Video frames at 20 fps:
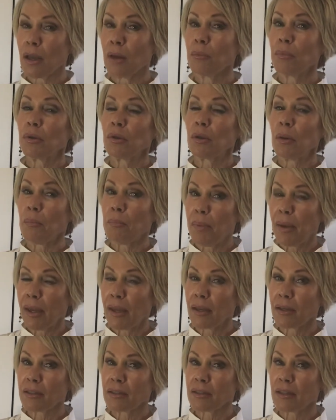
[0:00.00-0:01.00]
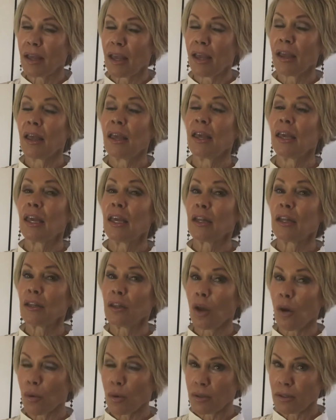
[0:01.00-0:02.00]
But the biggest thing, it
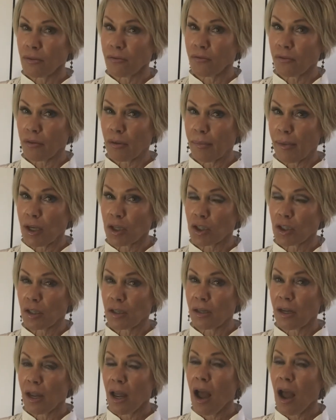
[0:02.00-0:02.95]
lowers inflammation.